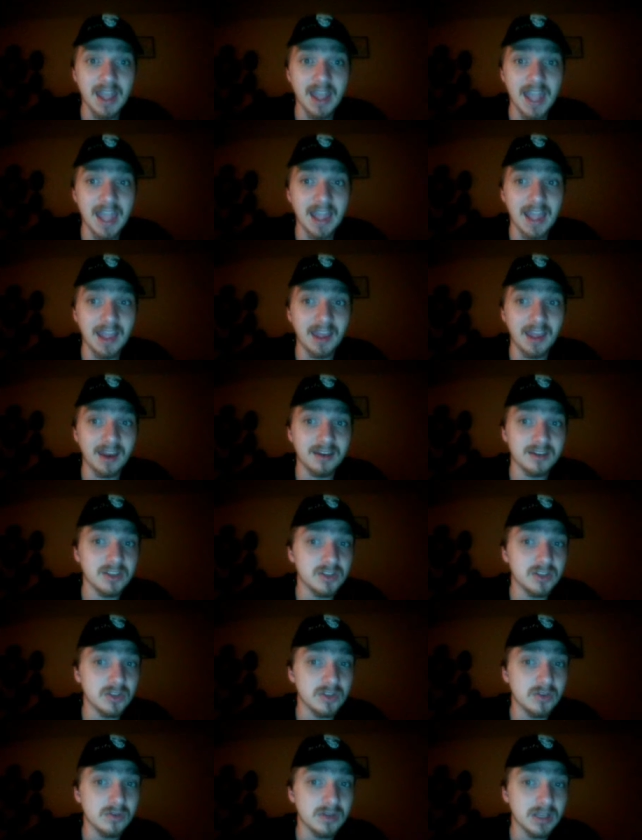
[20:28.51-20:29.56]
and
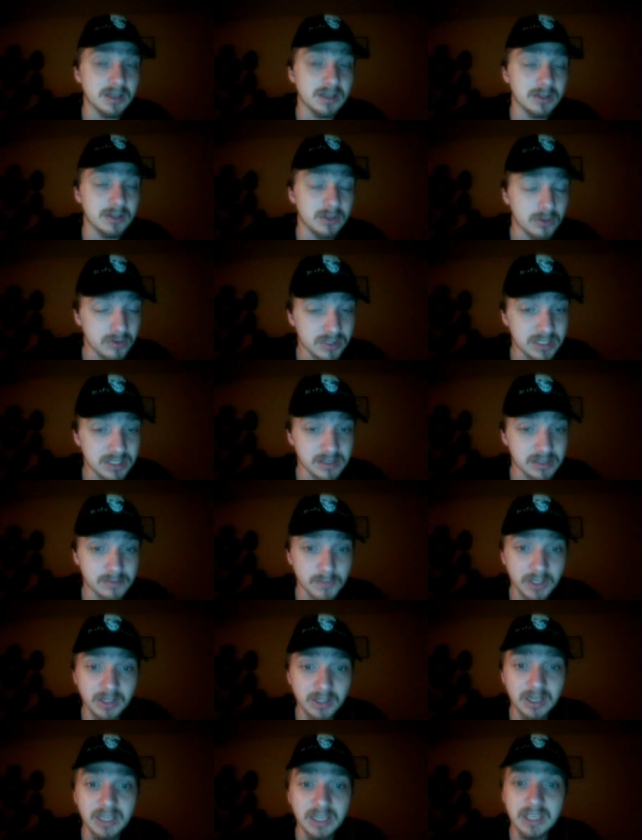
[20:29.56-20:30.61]
you can use this
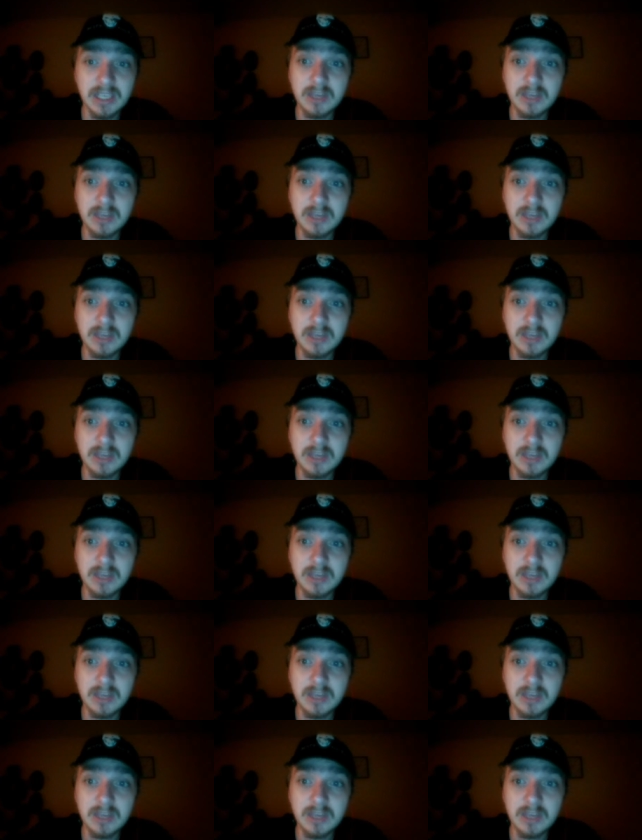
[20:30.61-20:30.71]
ability